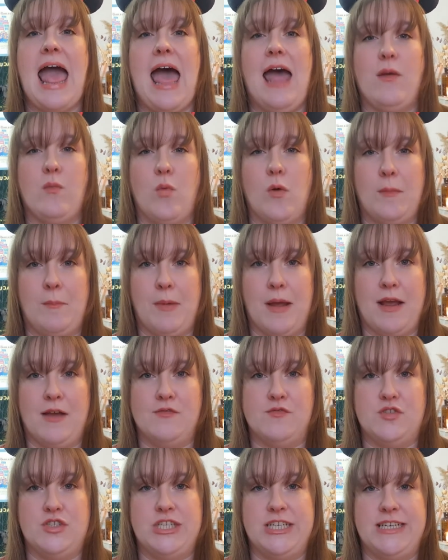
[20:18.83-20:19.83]
and one pair
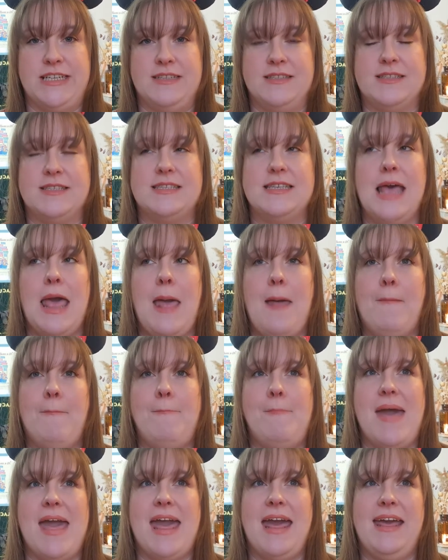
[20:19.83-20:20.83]
of jeans
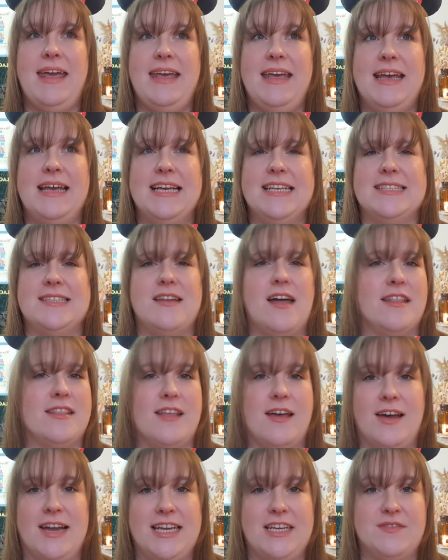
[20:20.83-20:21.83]
May is not
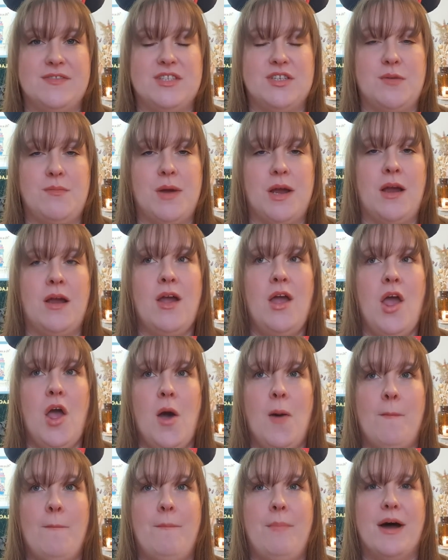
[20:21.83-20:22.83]
the height of summer
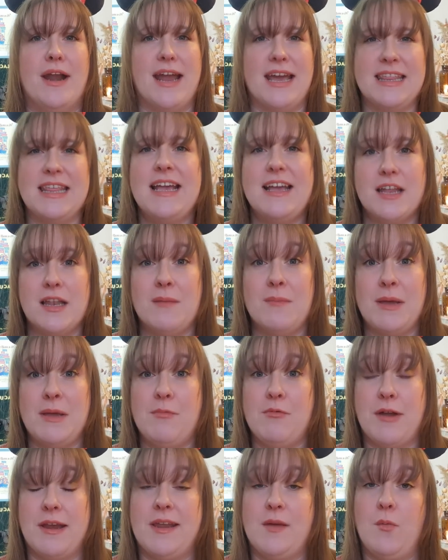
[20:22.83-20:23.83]
but I think it'll be
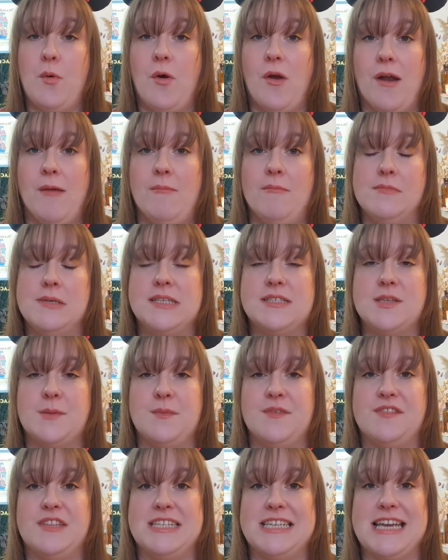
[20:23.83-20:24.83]
pretty warm
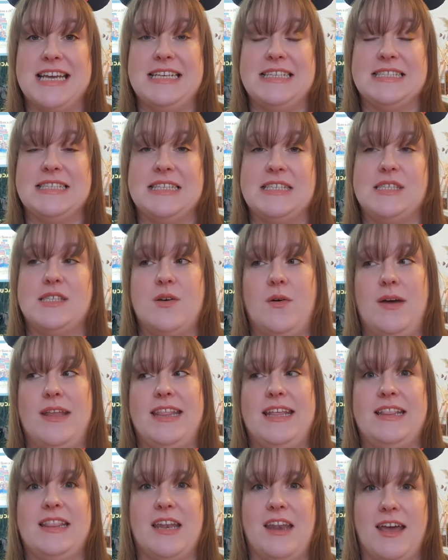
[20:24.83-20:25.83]
some of the days so I
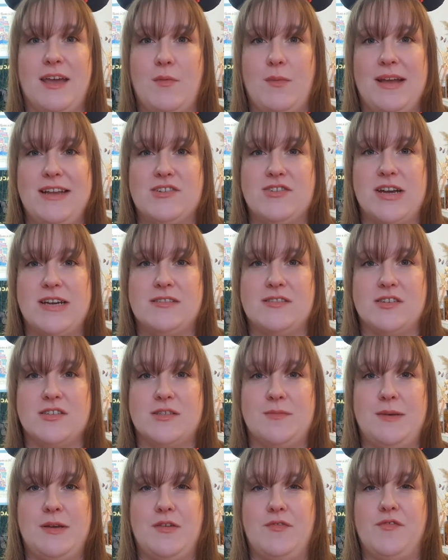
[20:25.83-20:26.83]
think the lightweight
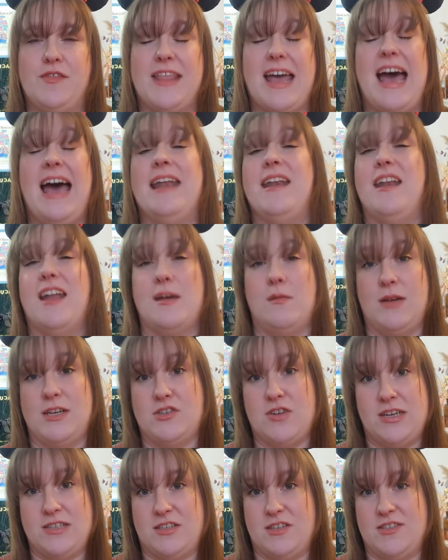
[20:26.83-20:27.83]
trousers be good for that and lightweight
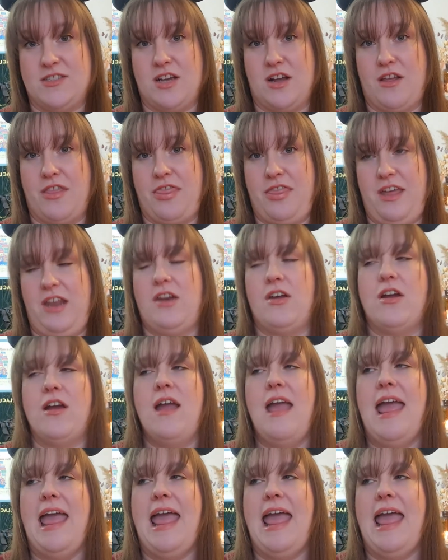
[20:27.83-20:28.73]
trousers are thinner